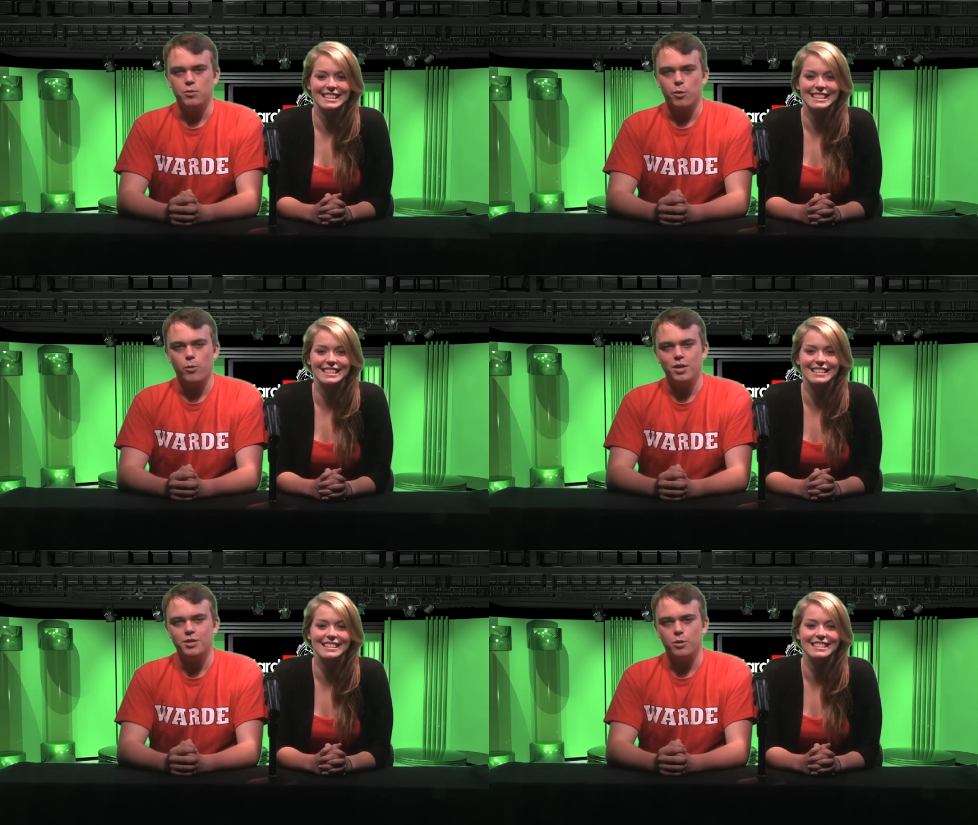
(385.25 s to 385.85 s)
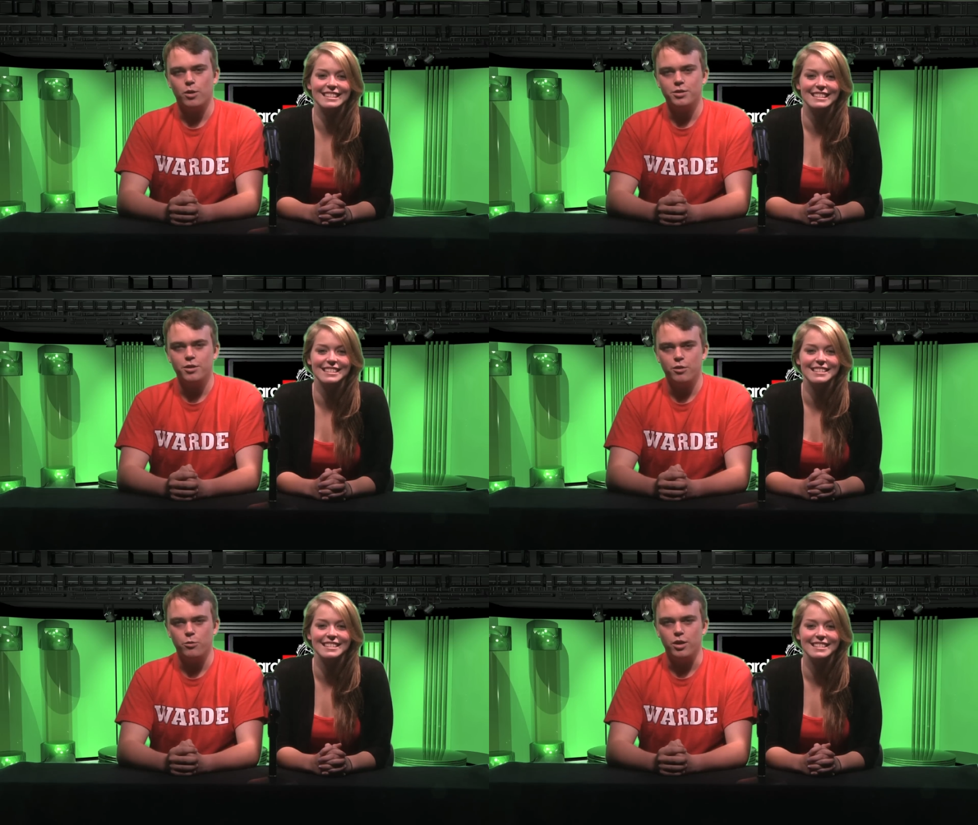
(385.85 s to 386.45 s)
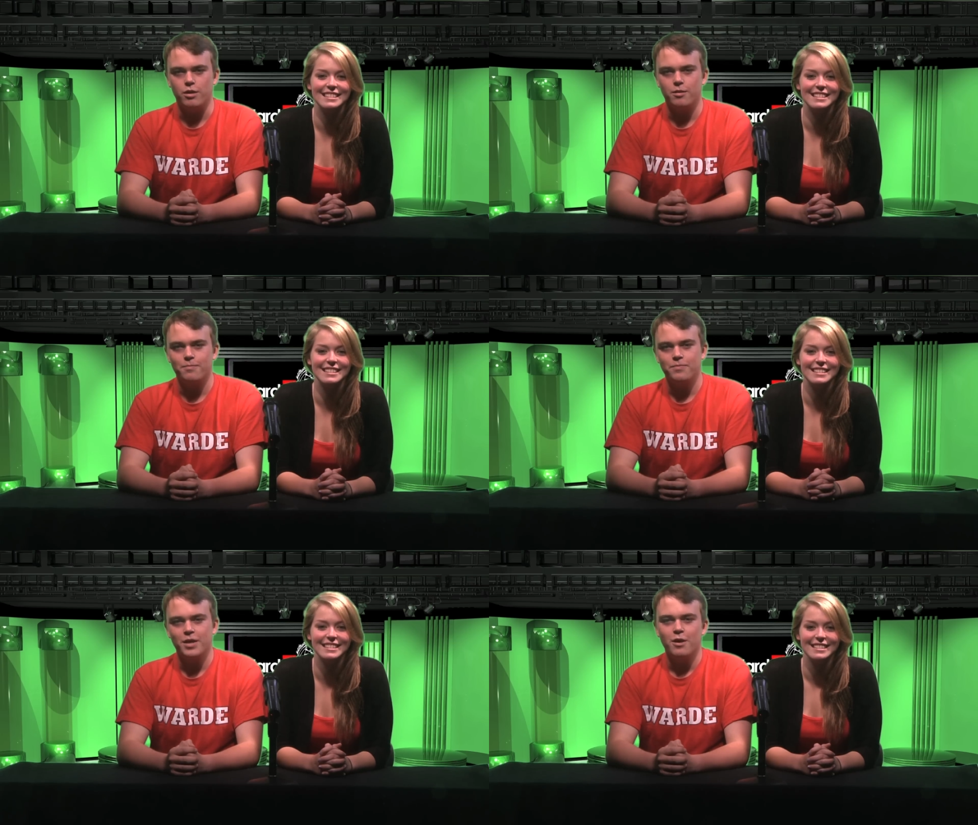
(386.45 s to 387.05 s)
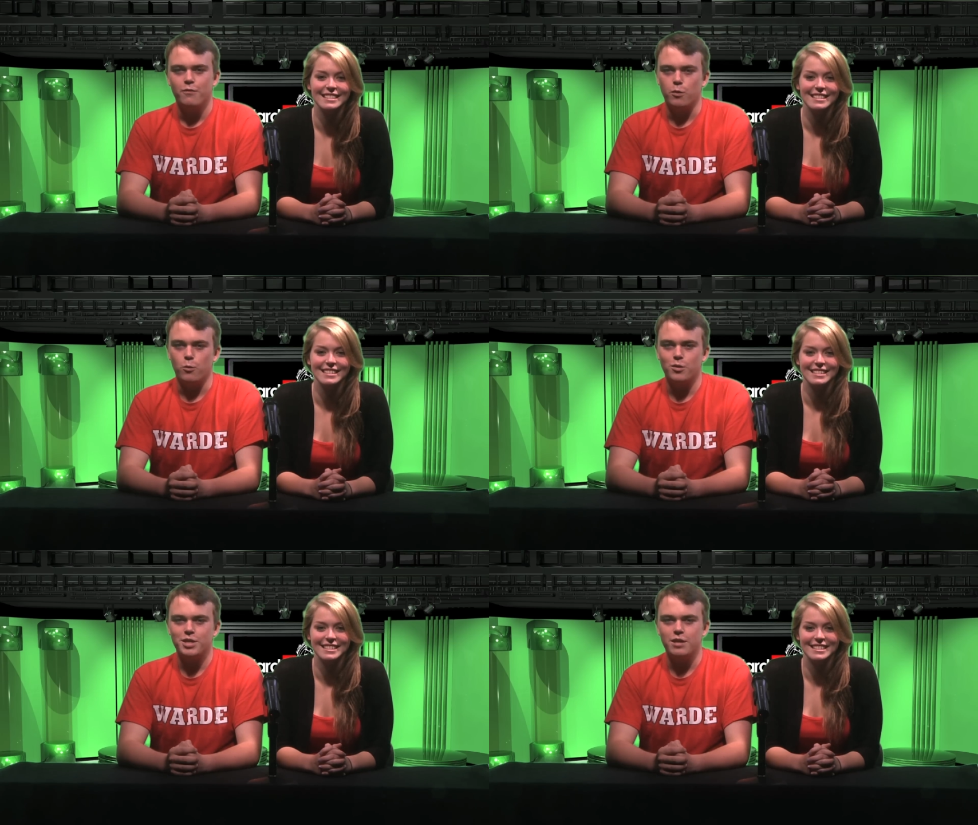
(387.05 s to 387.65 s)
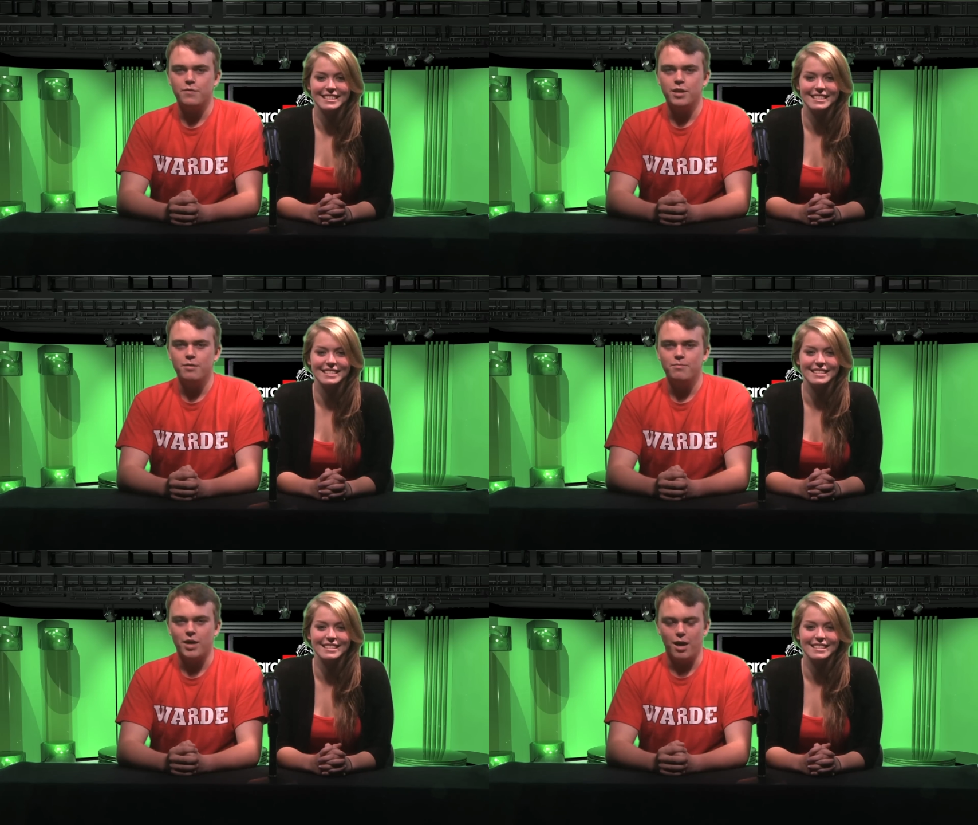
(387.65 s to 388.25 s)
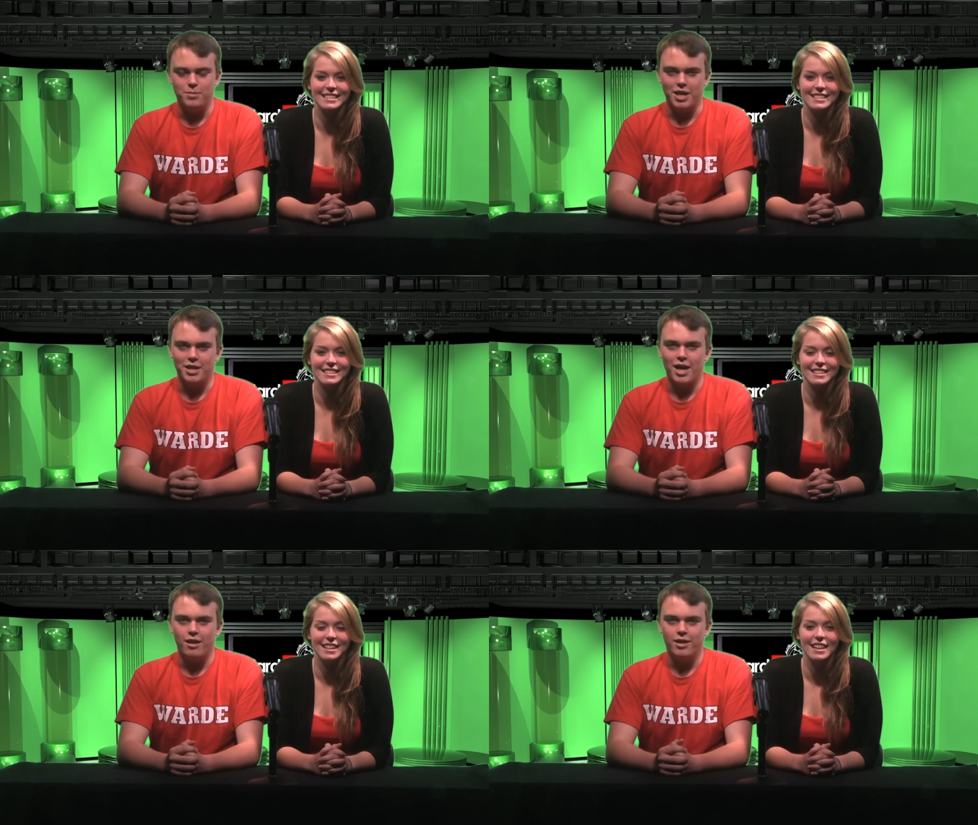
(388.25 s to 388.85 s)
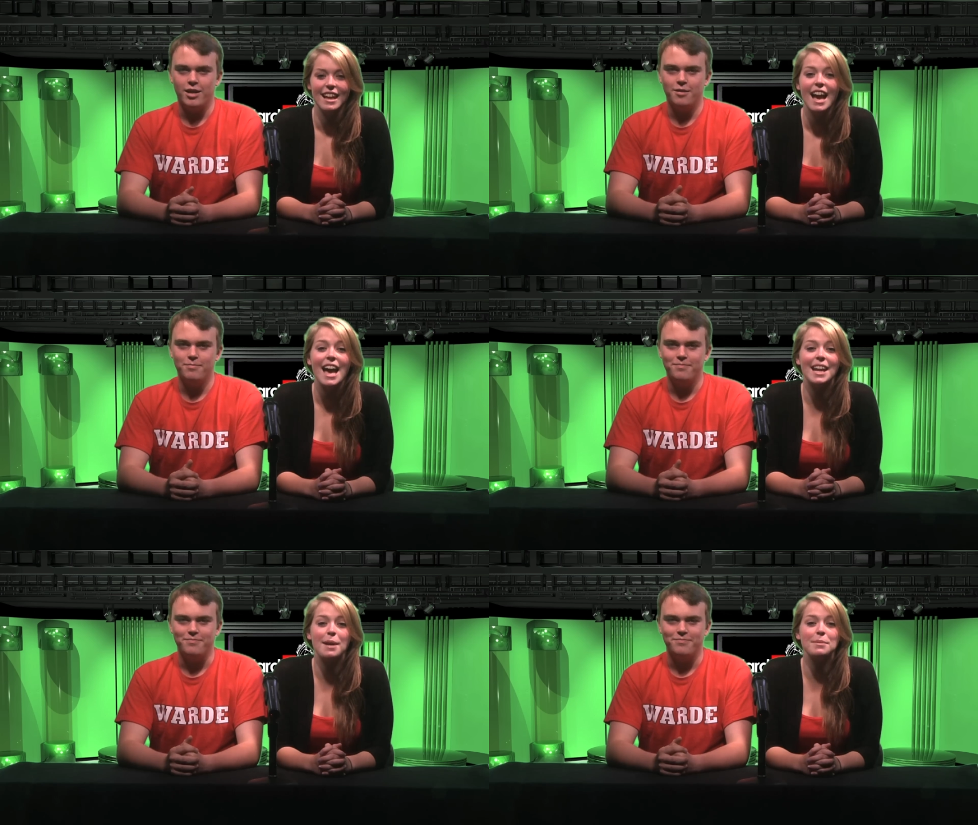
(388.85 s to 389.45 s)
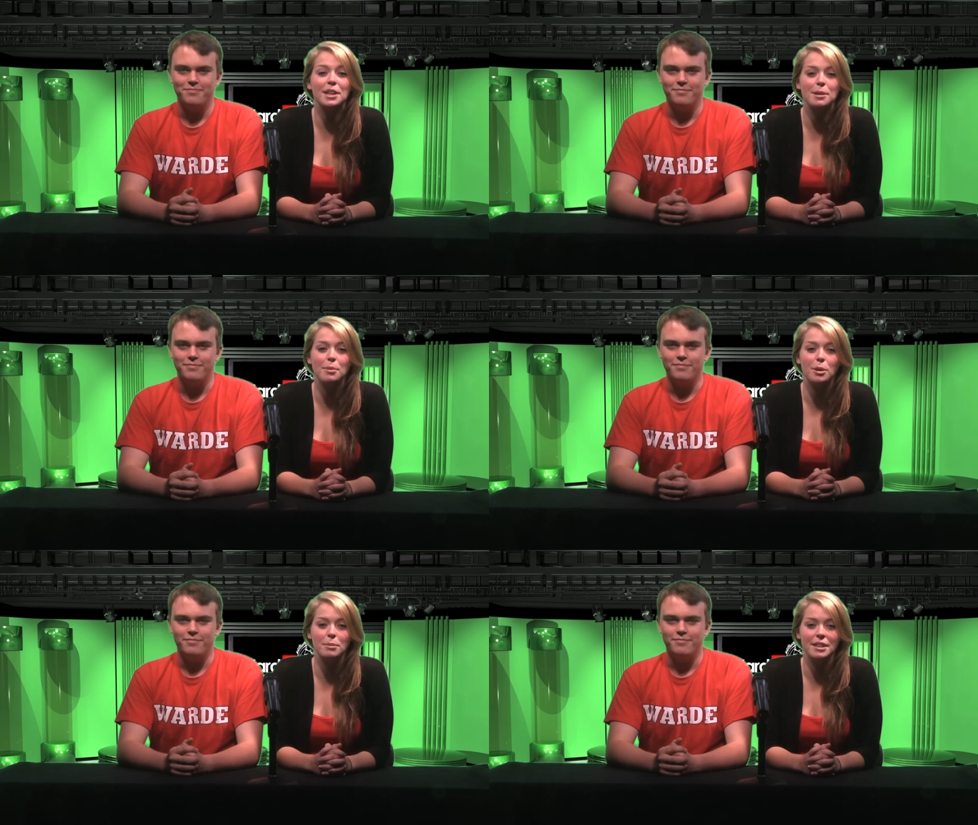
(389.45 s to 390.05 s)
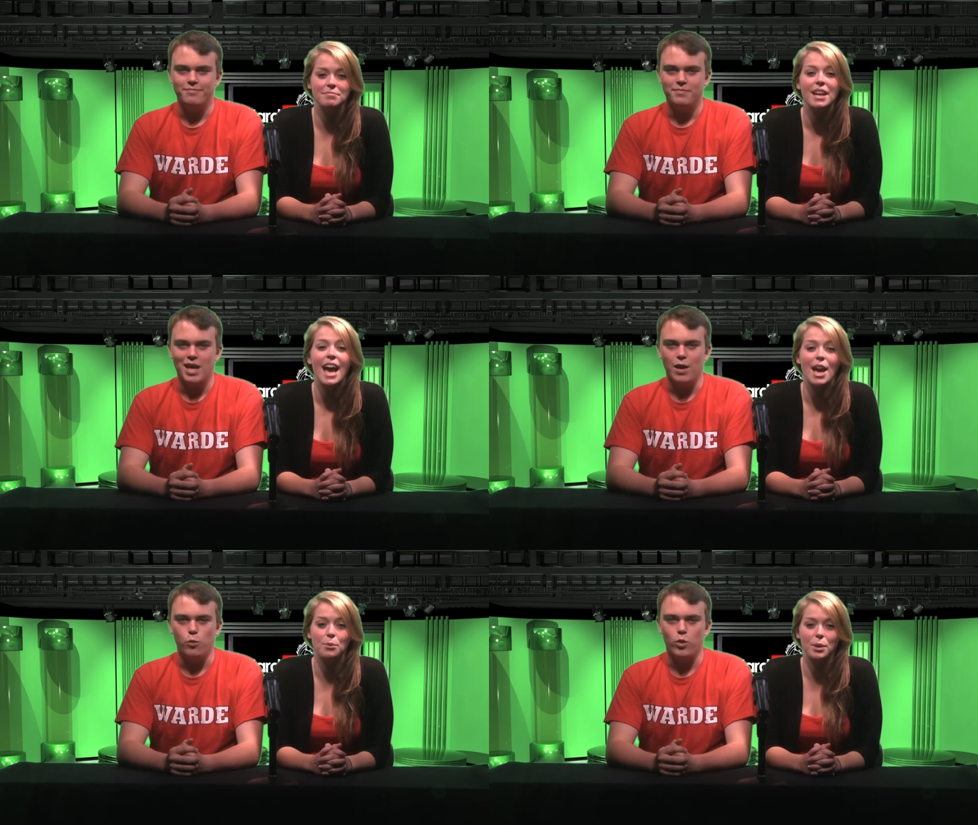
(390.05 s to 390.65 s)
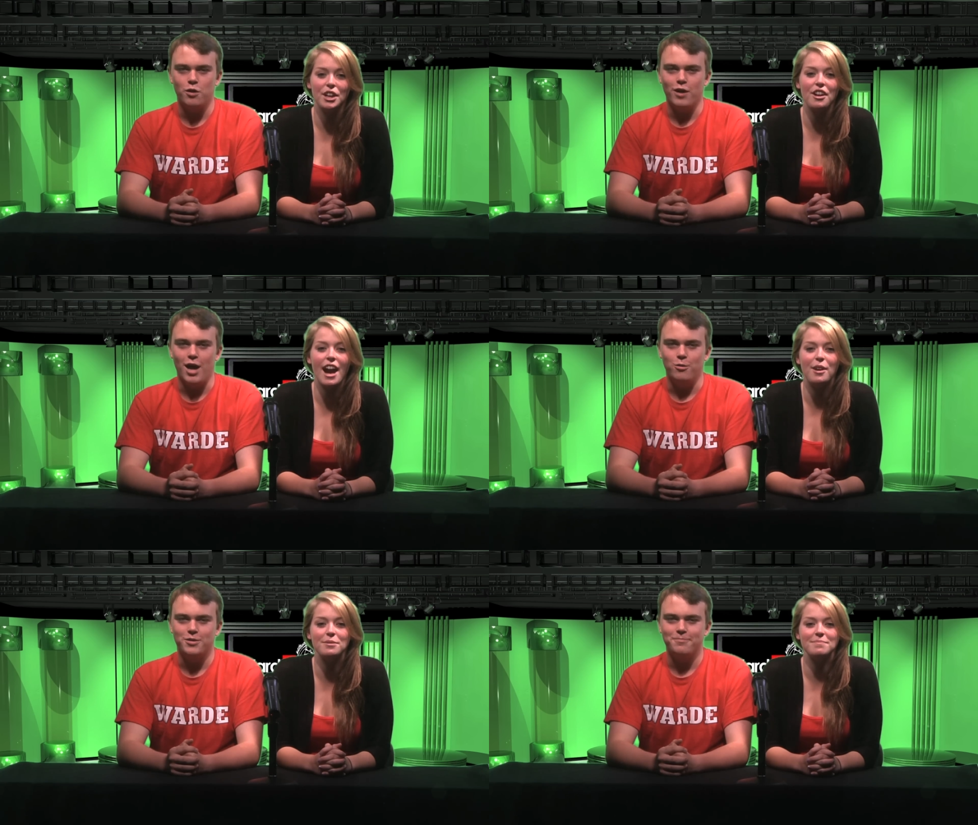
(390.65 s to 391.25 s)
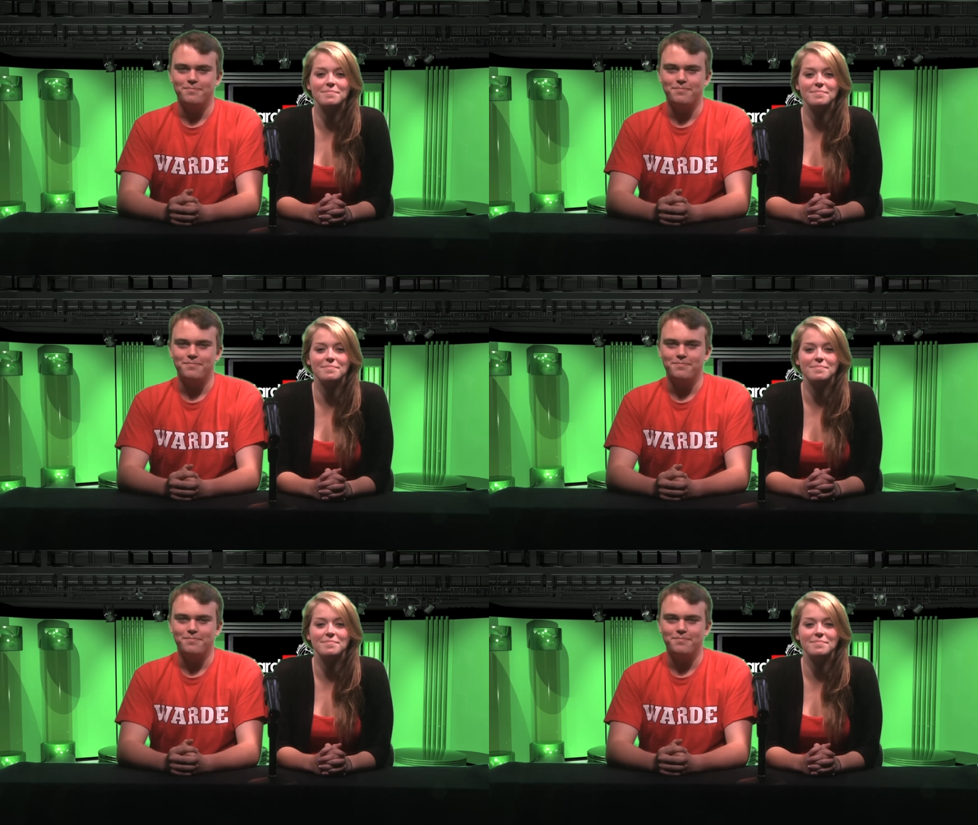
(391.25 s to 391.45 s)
Speaker 1: to request a question of the week. For Warde TV, I'm Dan Callahan.
Speaker 2: And I'm Claire Bowman. And, and we're, we're, out.